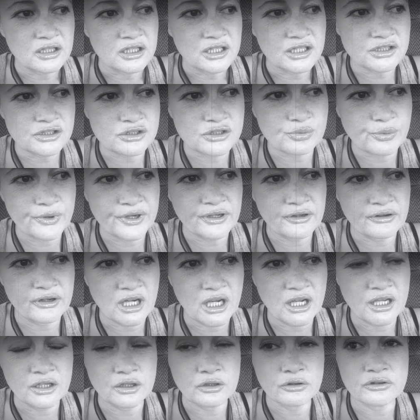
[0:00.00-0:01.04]
it's where
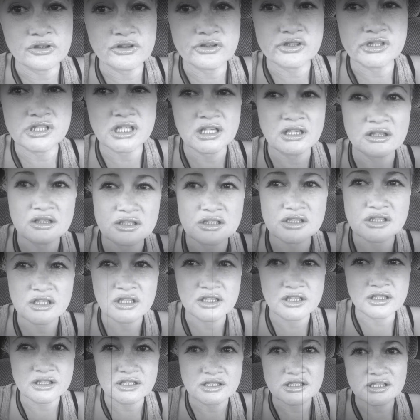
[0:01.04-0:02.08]
are your
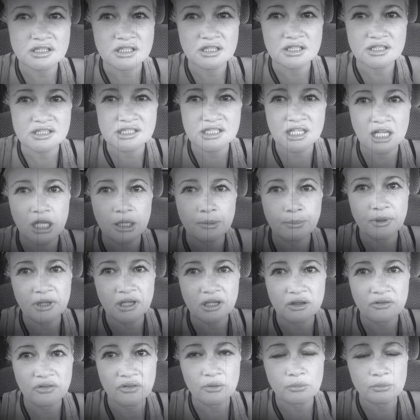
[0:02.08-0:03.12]
intentions it's
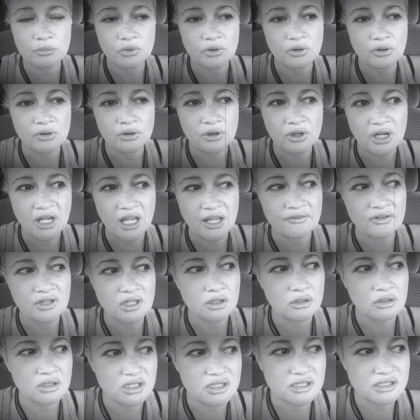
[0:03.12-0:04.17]
keeping them good having
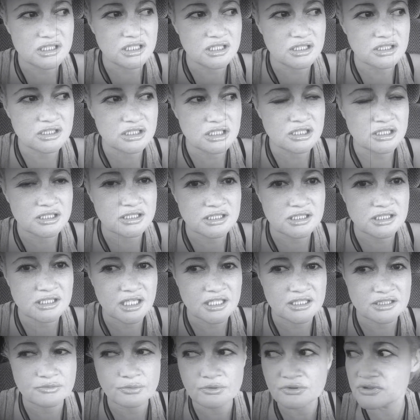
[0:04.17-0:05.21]
good intentions
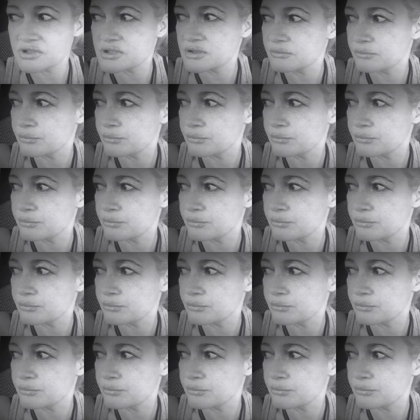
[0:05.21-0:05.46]
that's what's